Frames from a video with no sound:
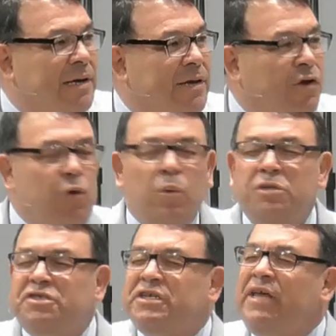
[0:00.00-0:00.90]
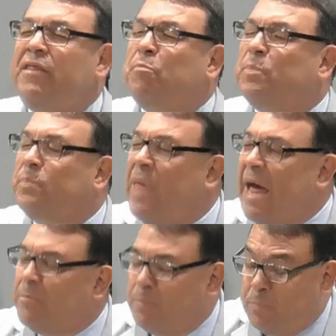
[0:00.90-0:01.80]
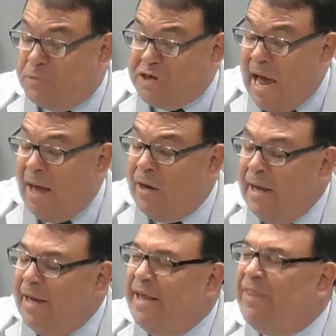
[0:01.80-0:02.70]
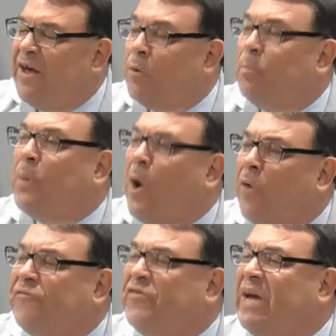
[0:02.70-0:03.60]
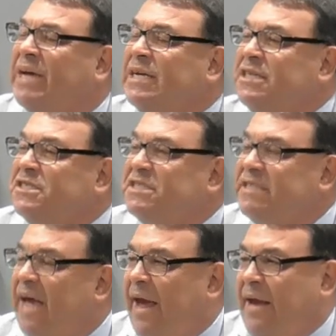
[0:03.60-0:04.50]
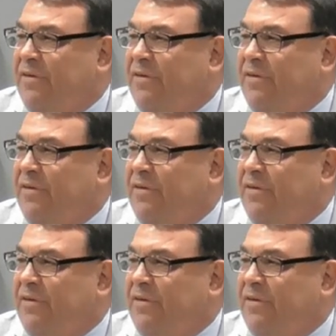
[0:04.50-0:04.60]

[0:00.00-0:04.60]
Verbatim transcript: You will see that child in their perfect state.